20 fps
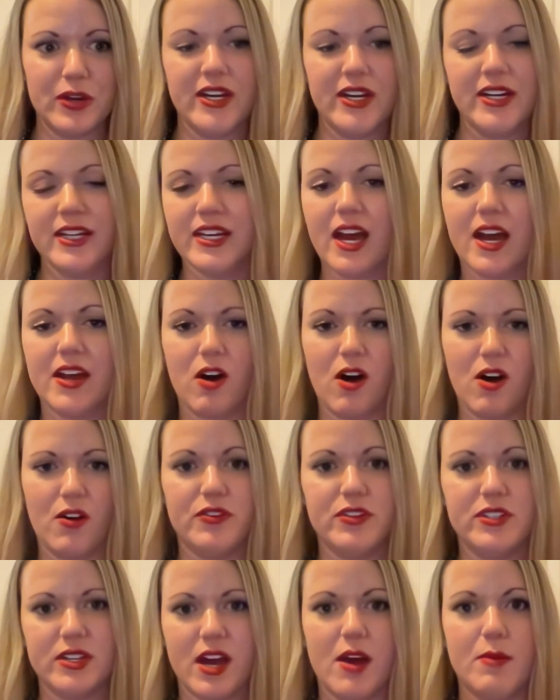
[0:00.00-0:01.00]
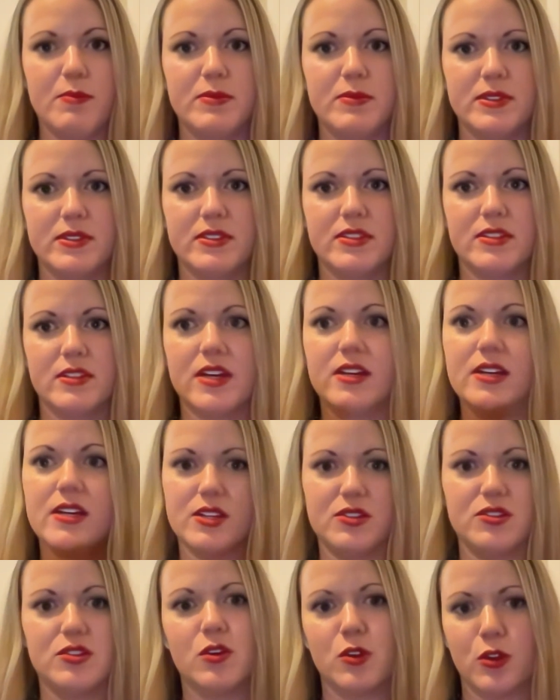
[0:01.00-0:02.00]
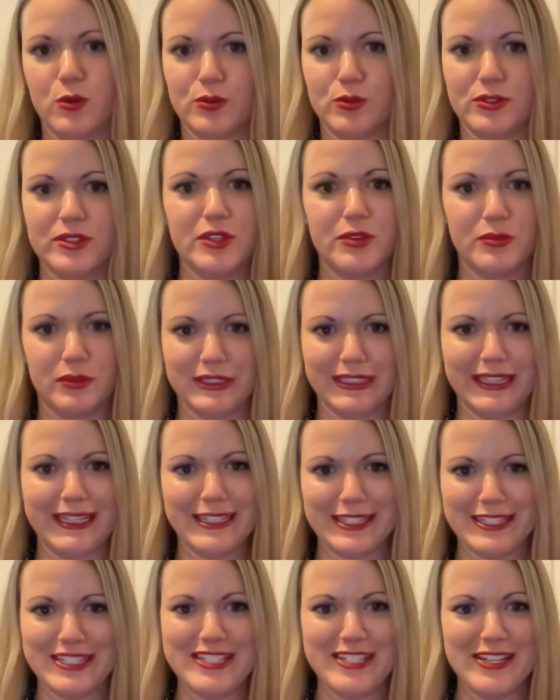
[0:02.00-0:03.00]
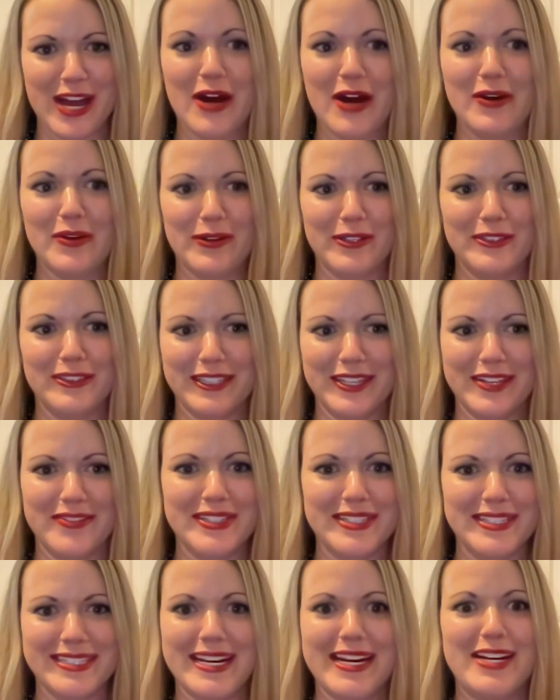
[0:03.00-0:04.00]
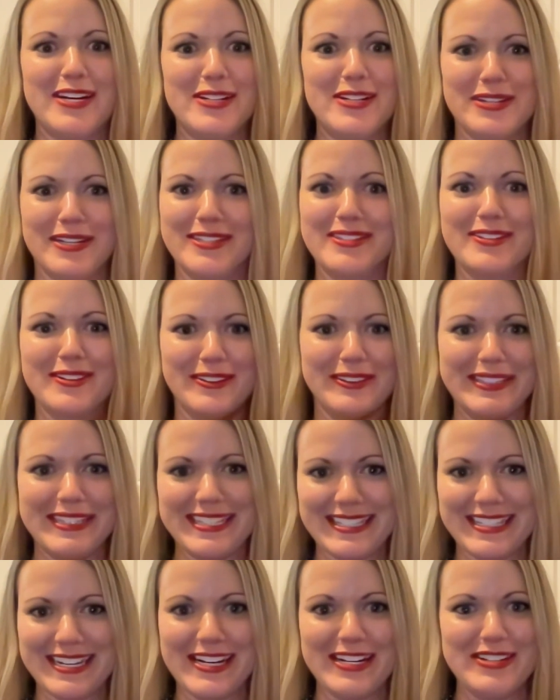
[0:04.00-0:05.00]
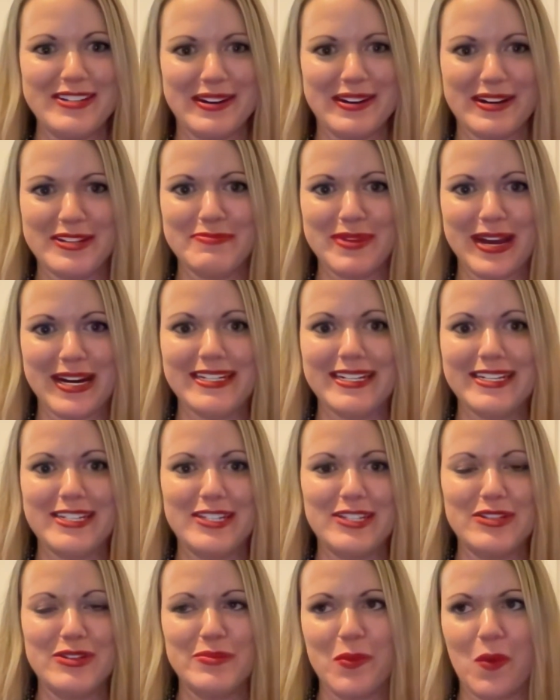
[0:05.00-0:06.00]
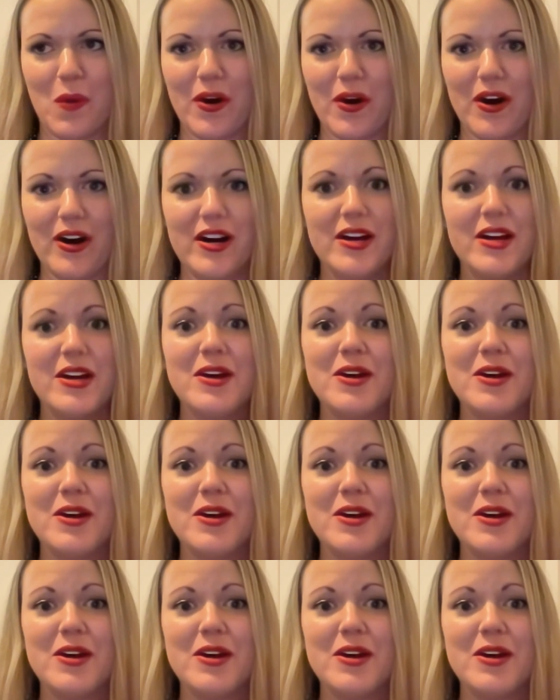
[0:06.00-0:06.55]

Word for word: And again, oftentimes it is closely related to how early of a stage, because early stage you're expected to do more.